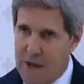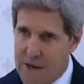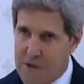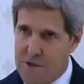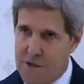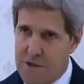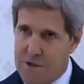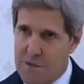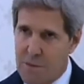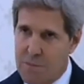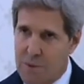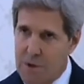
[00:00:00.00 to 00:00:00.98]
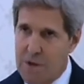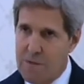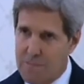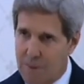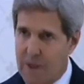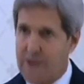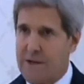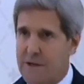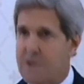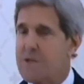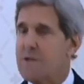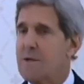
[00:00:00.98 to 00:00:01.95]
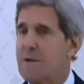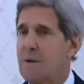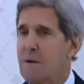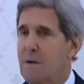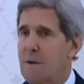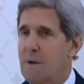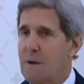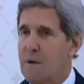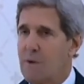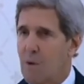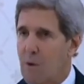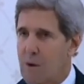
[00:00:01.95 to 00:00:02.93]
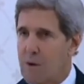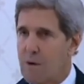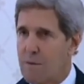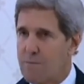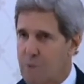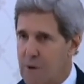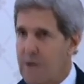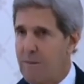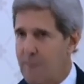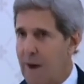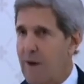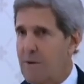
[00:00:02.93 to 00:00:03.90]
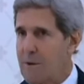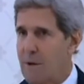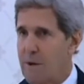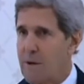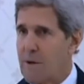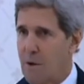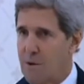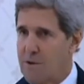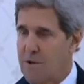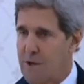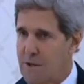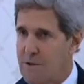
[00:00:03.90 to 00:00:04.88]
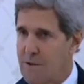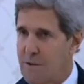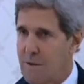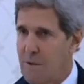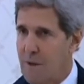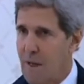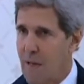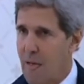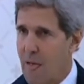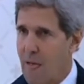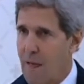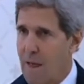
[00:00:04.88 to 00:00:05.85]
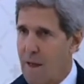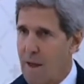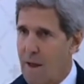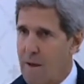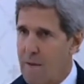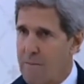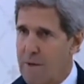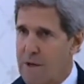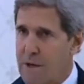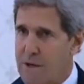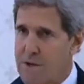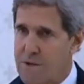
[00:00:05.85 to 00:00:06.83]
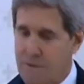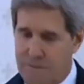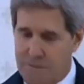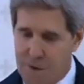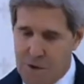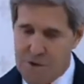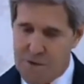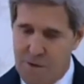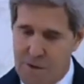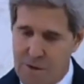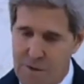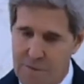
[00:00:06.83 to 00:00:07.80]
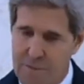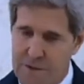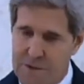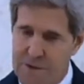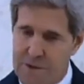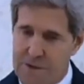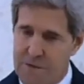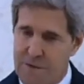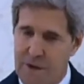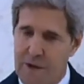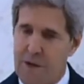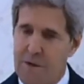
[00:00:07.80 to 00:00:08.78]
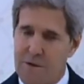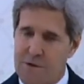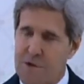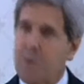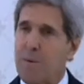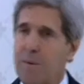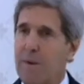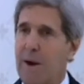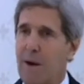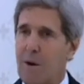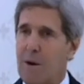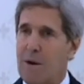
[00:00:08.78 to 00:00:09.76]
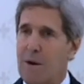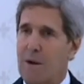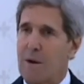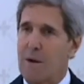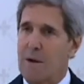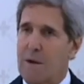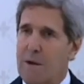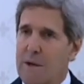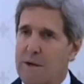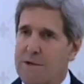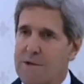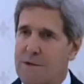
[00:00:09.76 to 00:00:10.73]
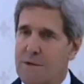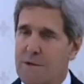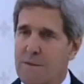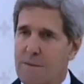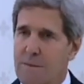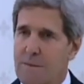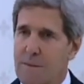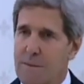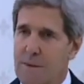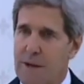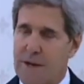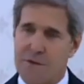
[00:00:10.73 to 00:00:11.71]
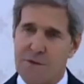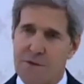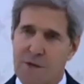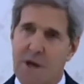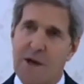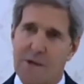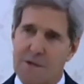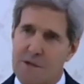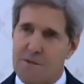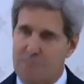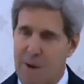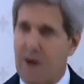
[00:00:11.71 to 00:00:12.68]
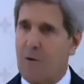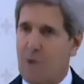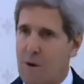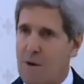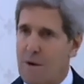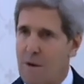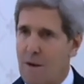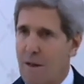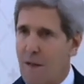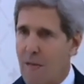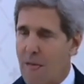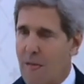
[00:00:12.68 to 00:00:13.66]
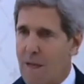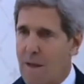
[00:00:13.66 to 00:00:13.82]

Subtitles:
The sanctions were put in place in order to bring about a negotiation. Because the first order of business of any superpower is to exercise its power